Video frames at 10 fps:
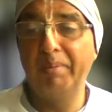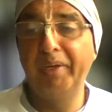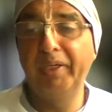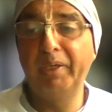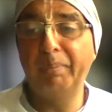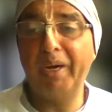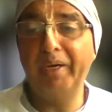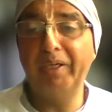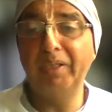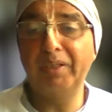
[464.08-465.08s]
being
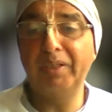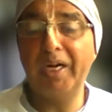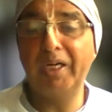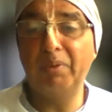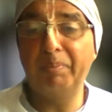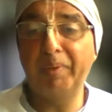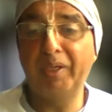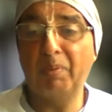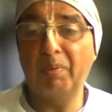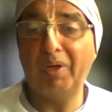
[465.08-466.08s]
dependent and
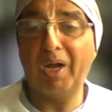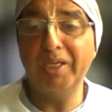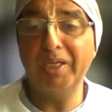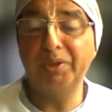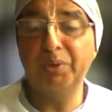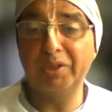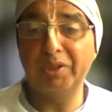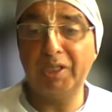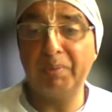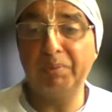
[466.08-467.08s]
being obliged to
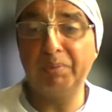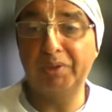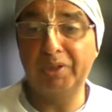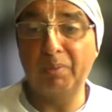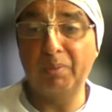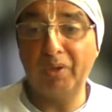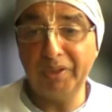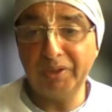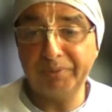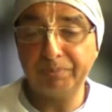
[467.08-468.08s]
accept material
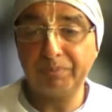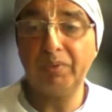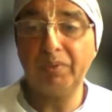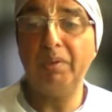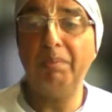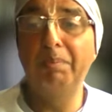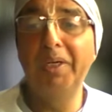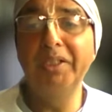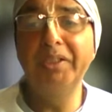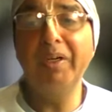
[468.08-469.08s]
bodies,
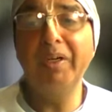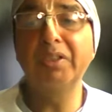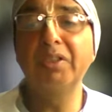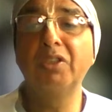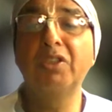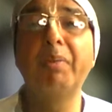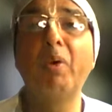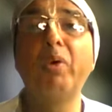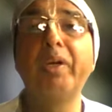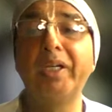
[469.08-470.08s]
belligerent
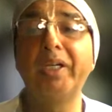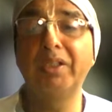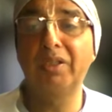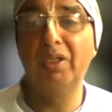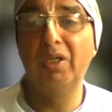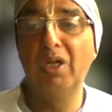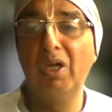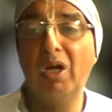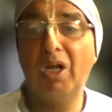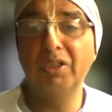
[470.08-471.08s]
subordinates
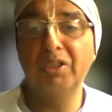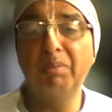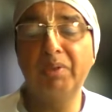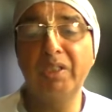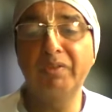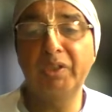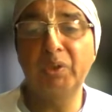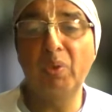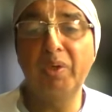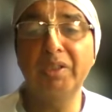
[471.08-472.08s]
are sometimes
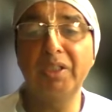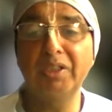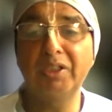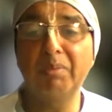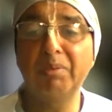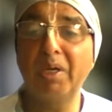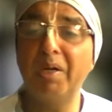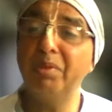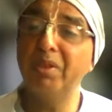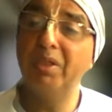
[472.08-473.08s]
victorious and
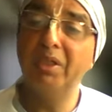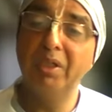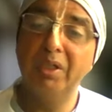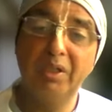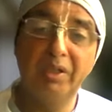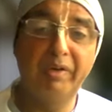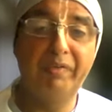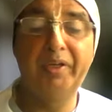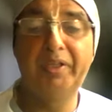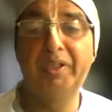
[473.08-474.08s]
sometimes
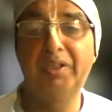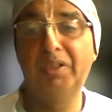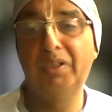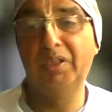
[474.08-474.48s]
defeated.